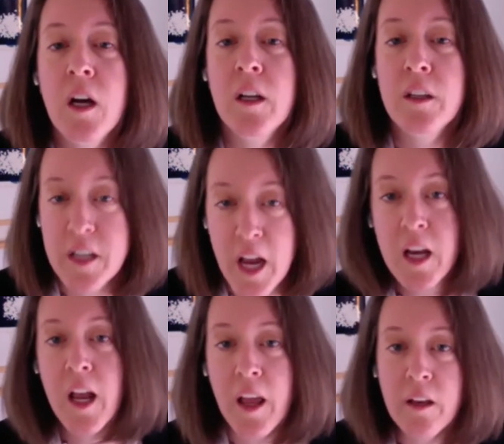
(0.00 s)
uh,
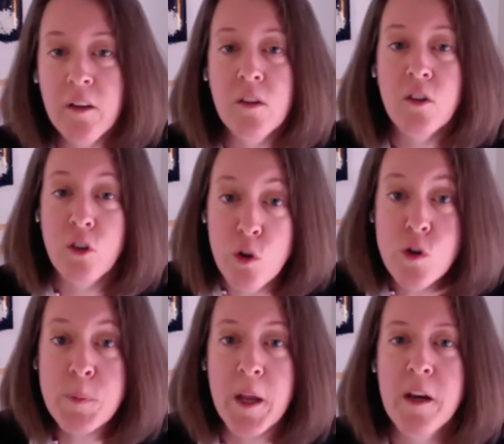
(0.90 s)
debt and
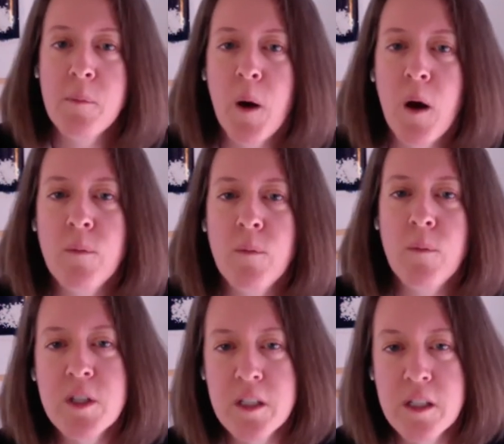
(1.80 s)
new spending
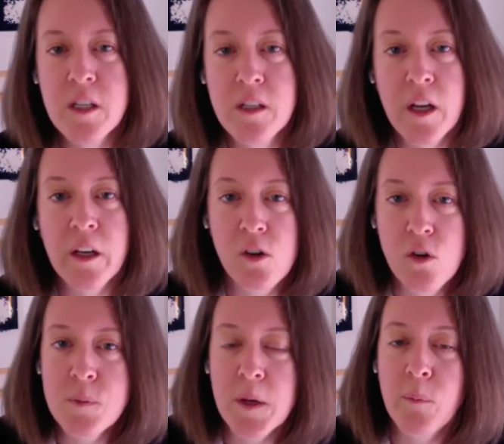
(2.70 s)
problems, existing debt
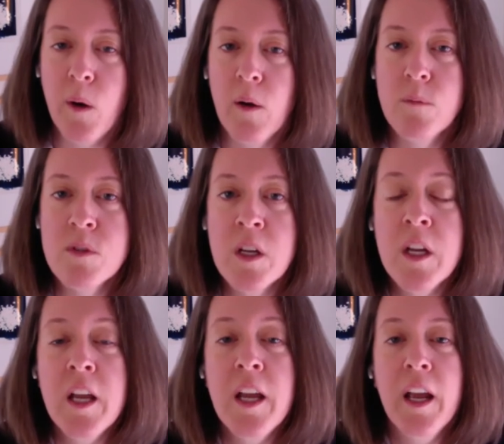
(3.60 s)
and new spending
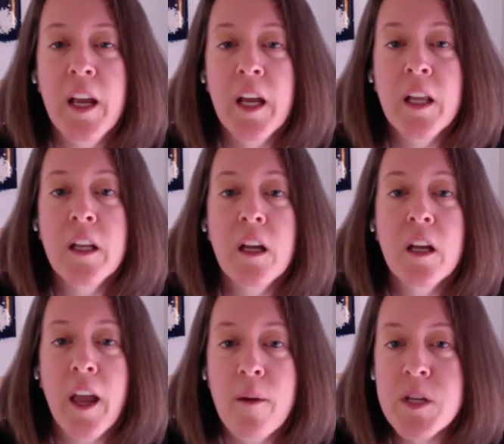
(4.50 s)
problems. And
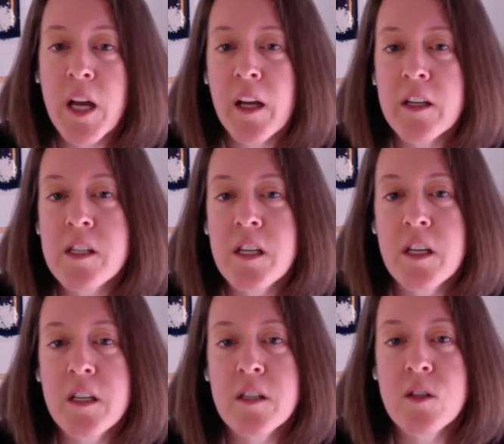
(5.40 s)
a gap tax
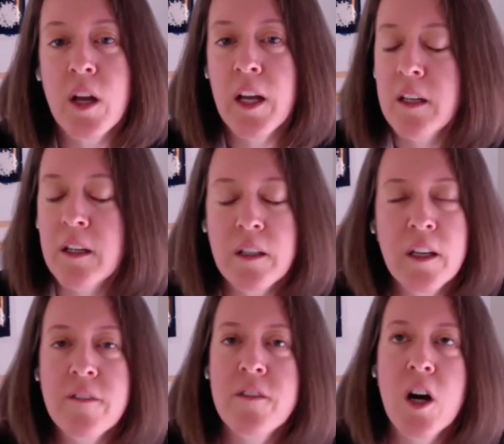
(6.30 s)
is, uh,
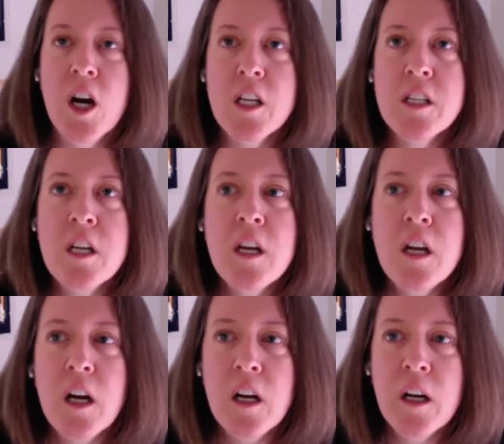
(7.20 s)
if not
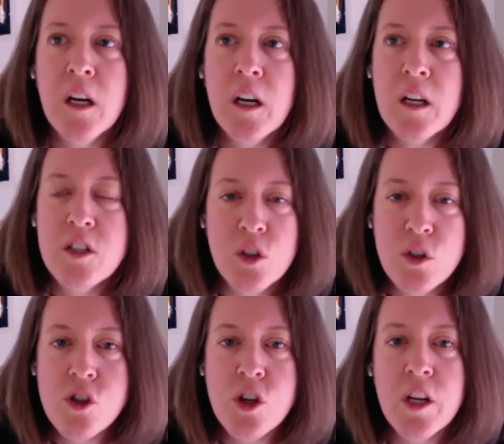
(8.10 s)
uh, a
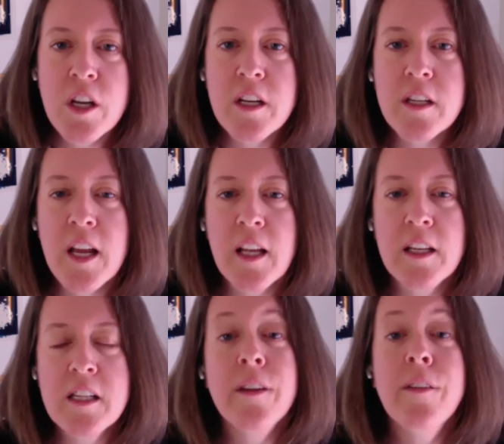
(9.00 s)
solution, it's
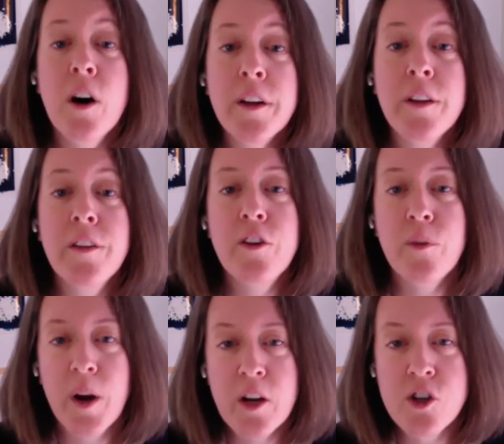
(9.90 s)
at least a nod in
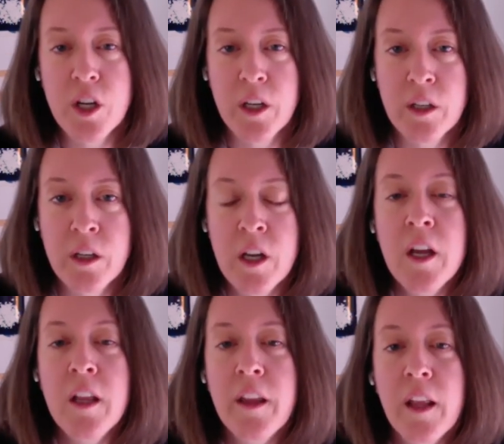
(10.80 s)
the direction
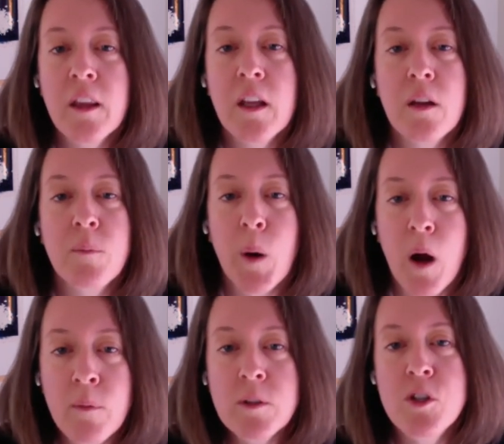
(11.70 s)
that the
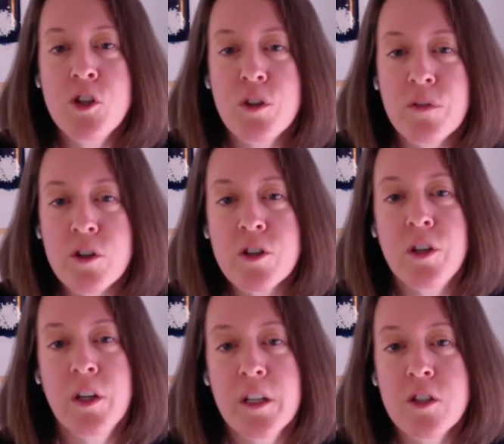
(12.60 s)
problem is
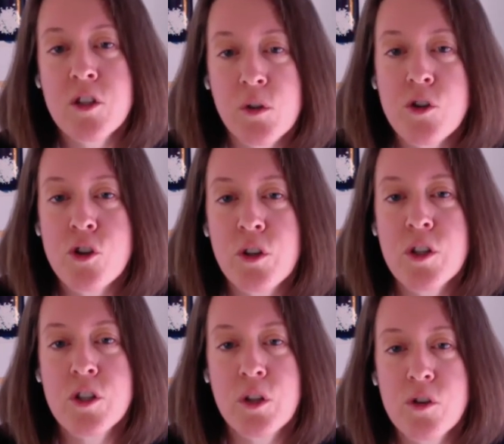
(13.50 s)
universal and so
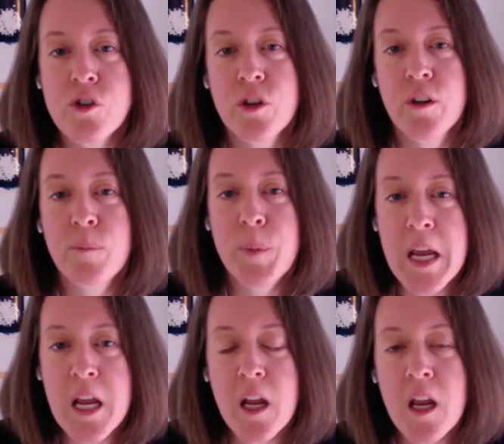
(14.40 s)
should the solution
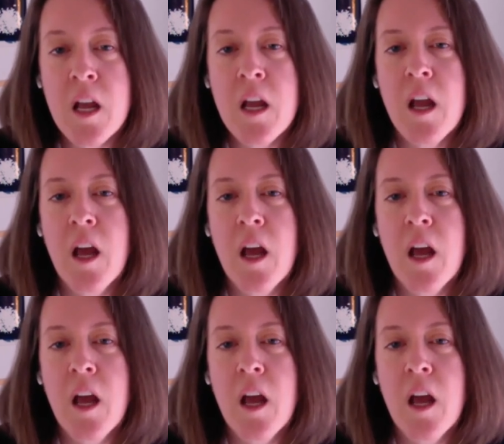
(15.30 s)
be.